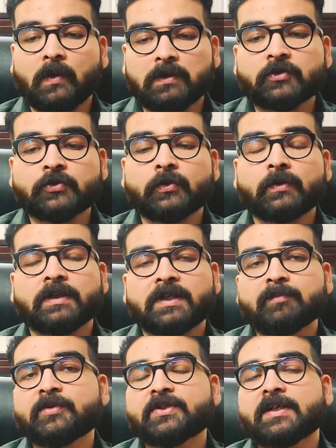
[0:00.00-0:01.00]
also
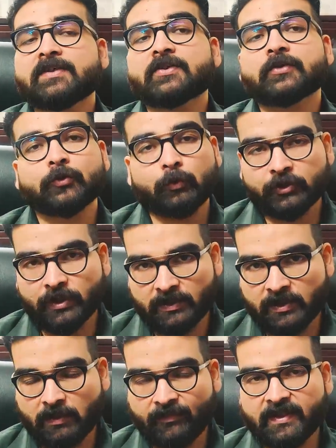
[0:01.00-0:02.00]
represents social
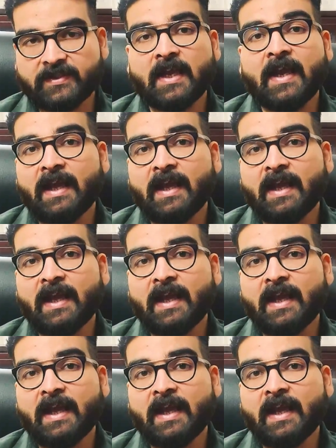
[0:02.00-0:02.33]
service,